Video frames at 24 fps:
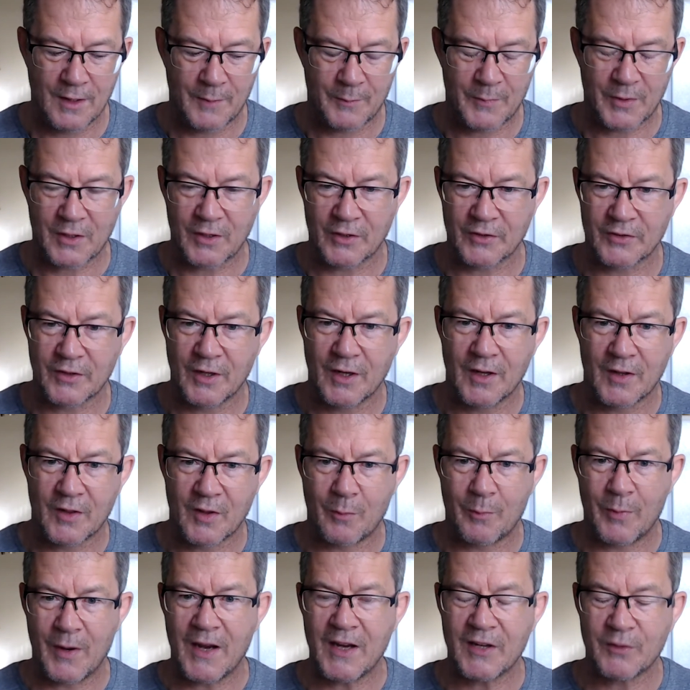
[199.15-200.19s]
because the
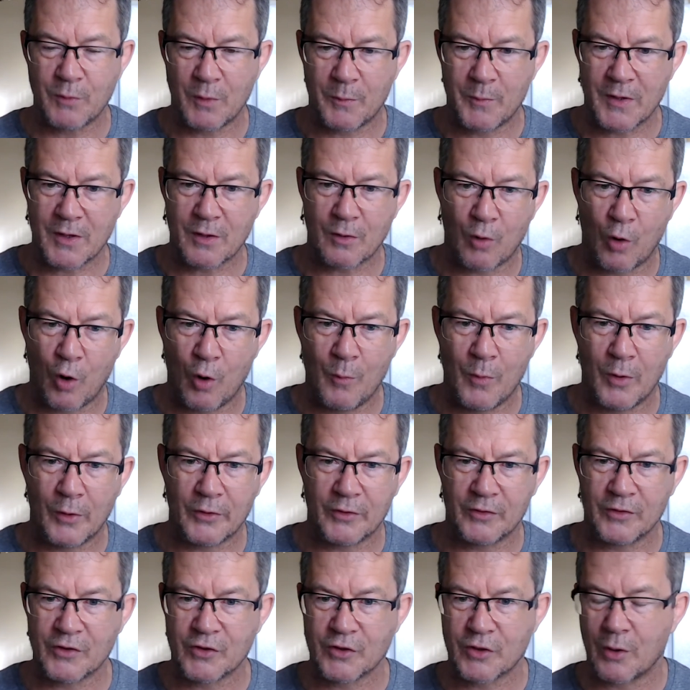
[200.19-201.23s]
base would be your
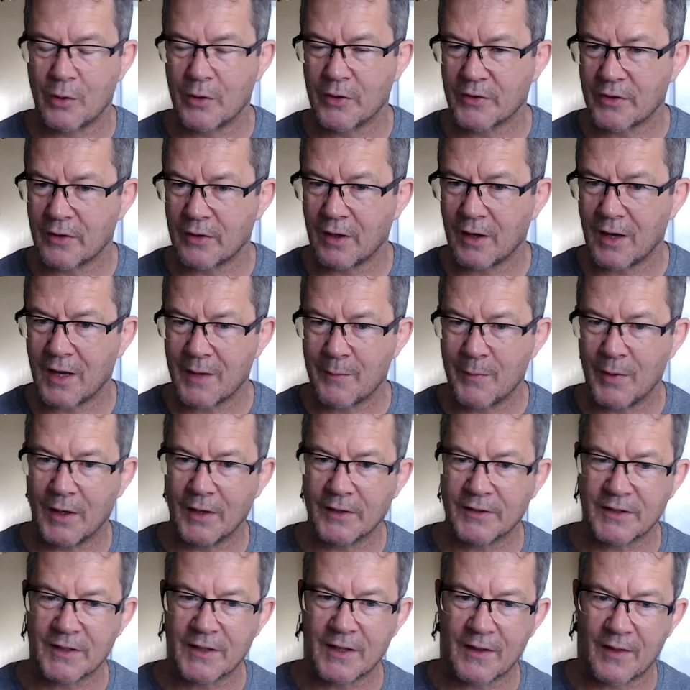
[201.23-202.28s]
homeowners insurance and the
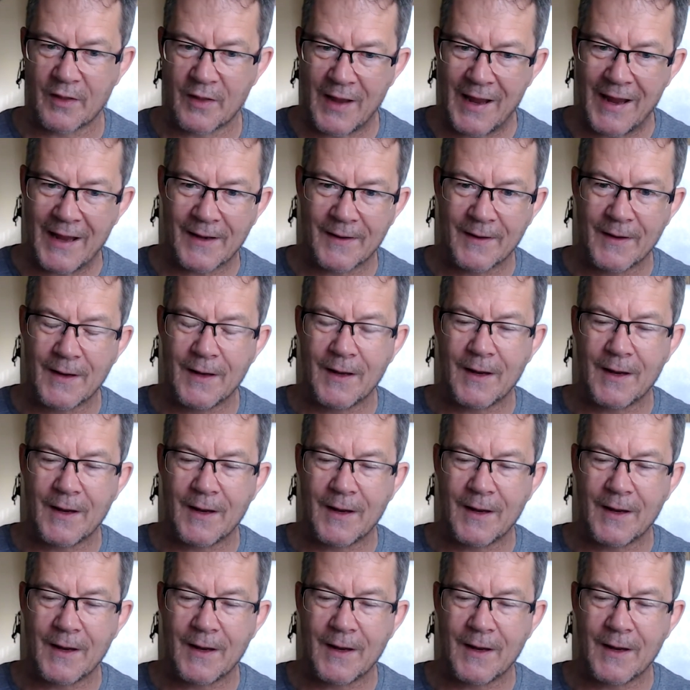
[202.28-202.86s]
liability in that,